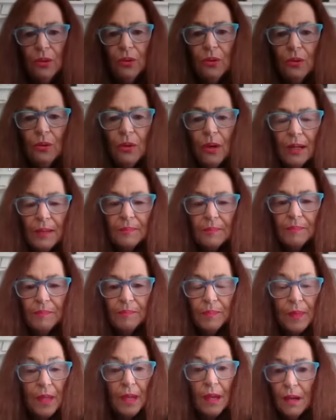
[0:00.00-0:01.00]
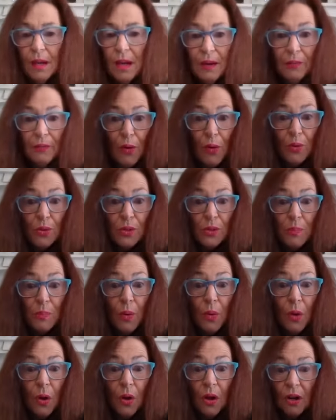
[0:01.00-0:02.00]
All right. And, of course,
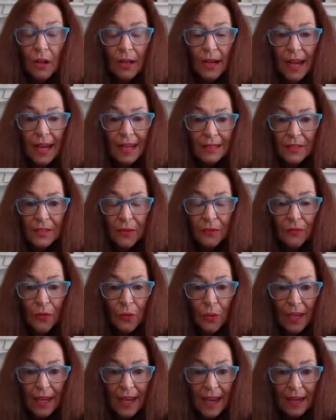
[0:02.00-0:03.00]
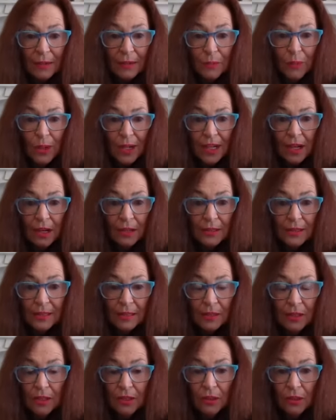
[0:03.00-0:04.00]
more oligarchs are falling out of
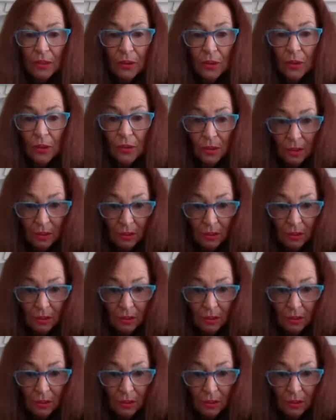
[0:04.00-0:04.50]
windows. You